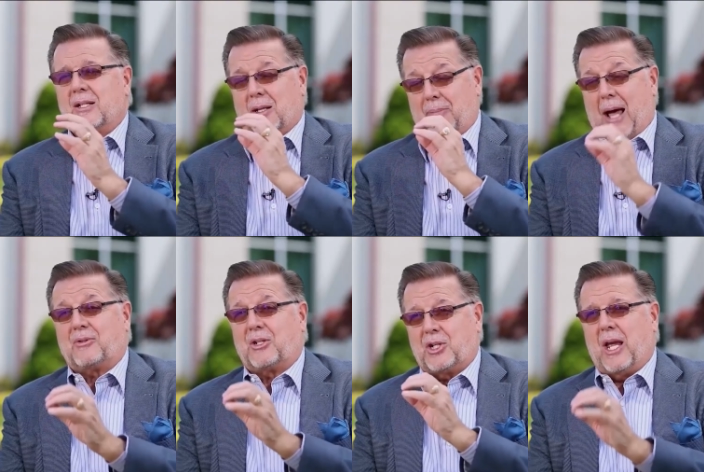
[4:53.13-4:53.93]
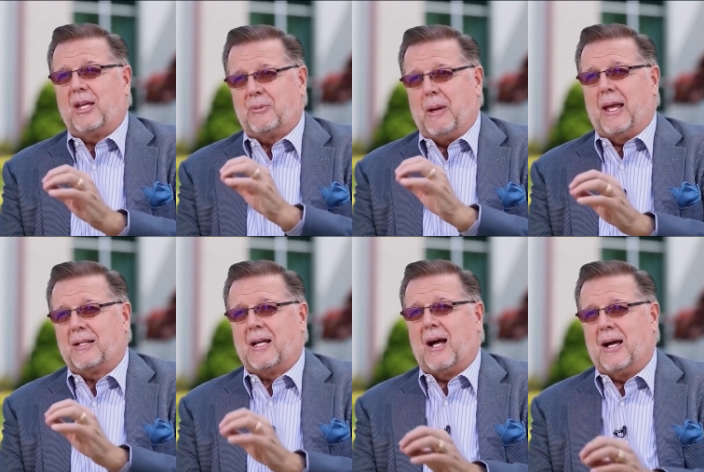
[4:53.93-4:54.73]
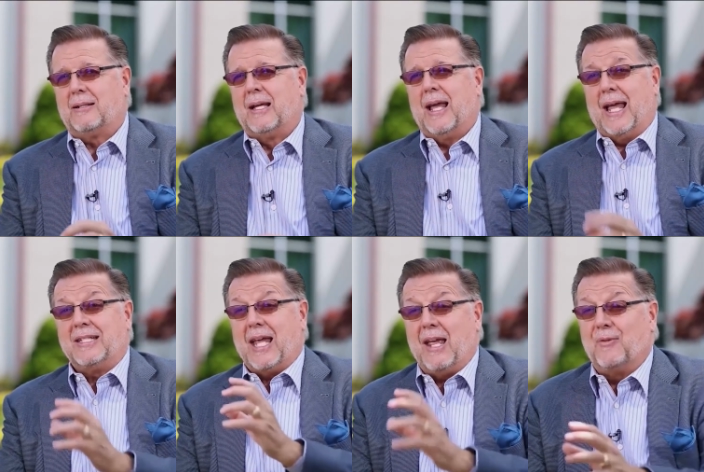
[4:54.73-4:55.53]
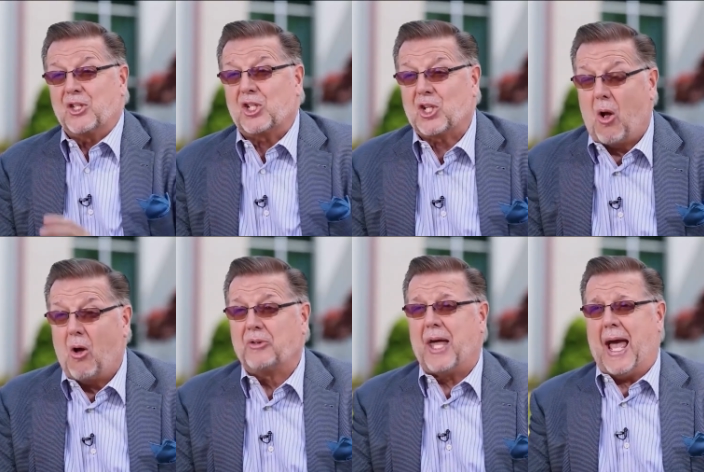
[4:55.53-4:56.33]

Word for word: is about to change mankind. And David saw